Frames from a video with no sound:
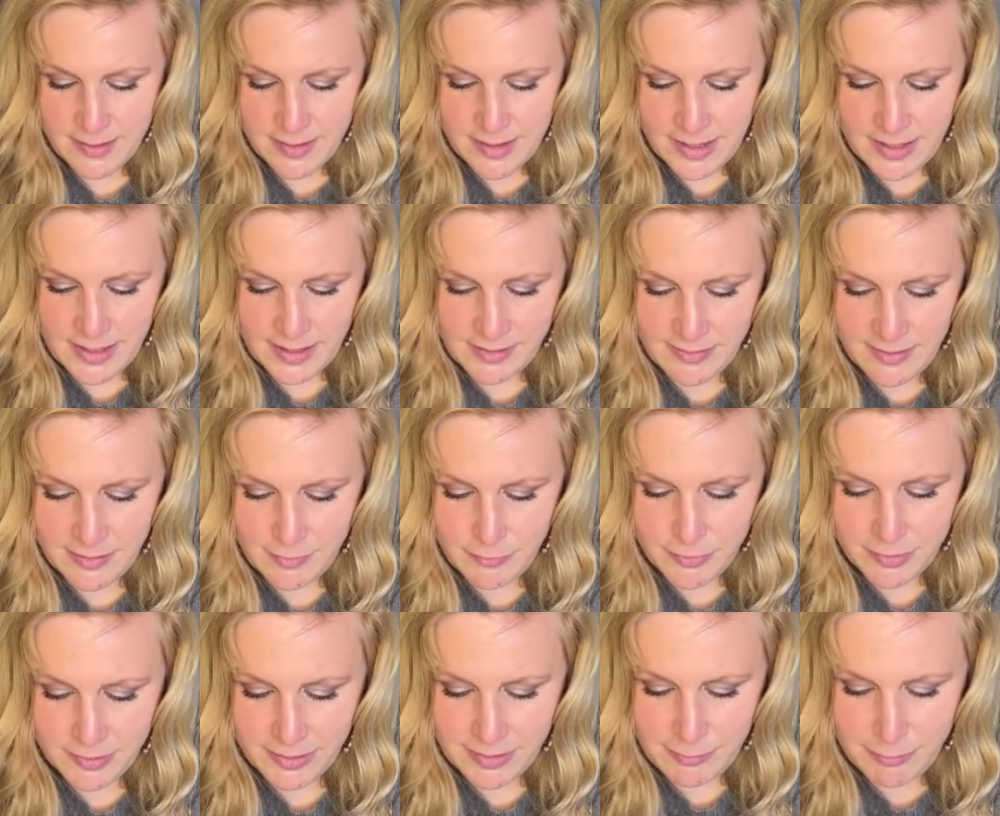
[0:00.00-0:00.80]
And I
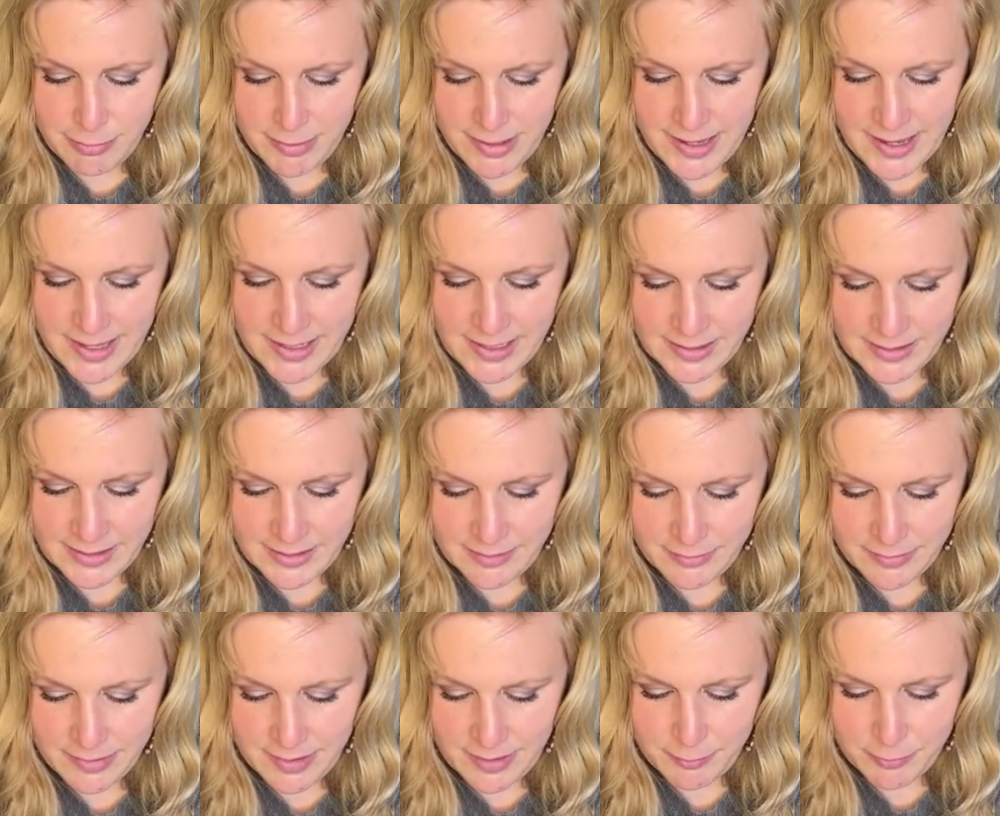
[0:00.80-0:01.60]
did really bad. I
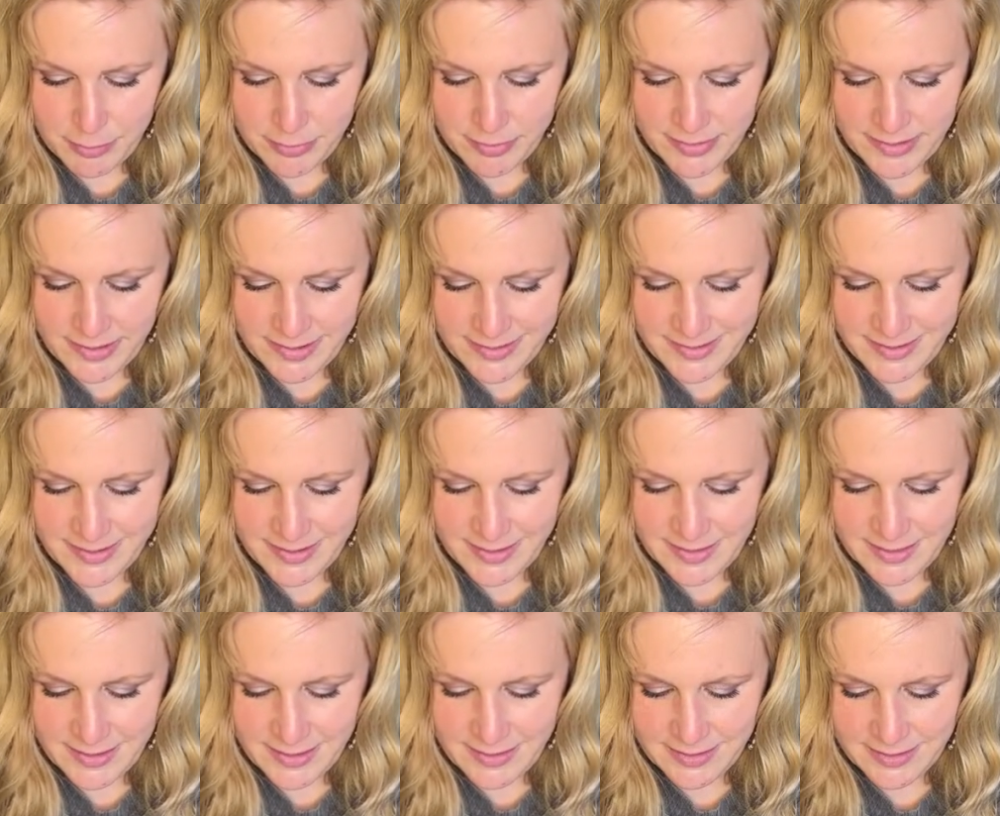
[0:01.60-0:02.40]
didn't like plan
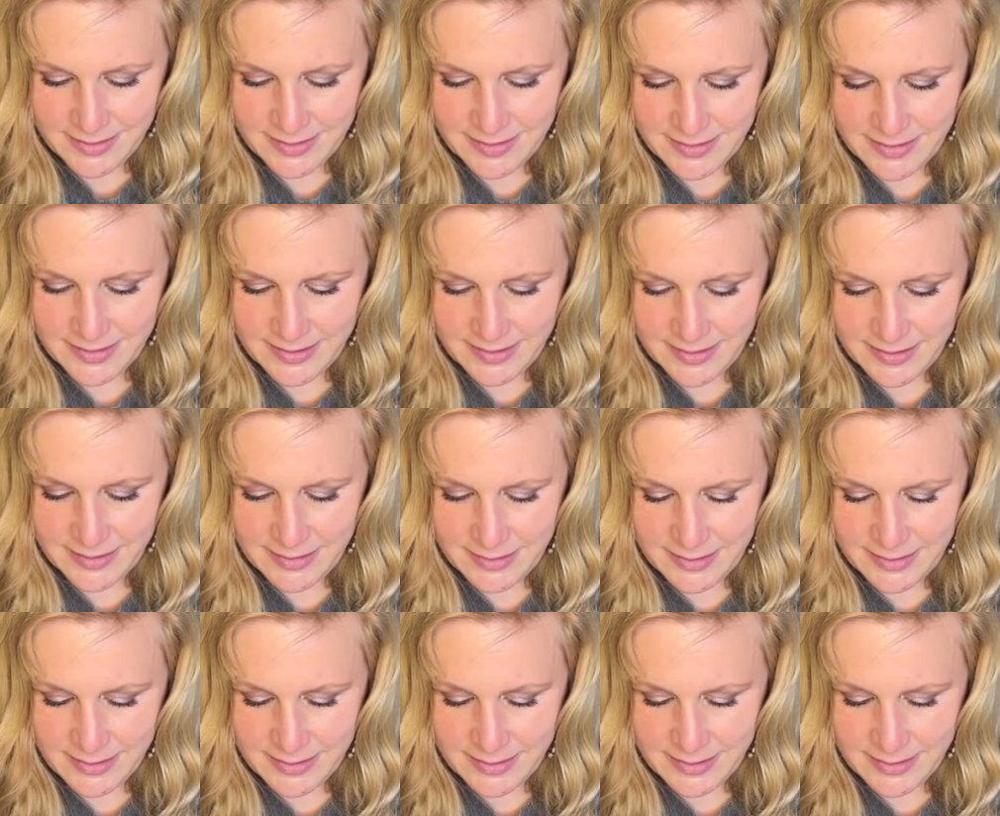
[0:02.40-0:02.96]
anything good.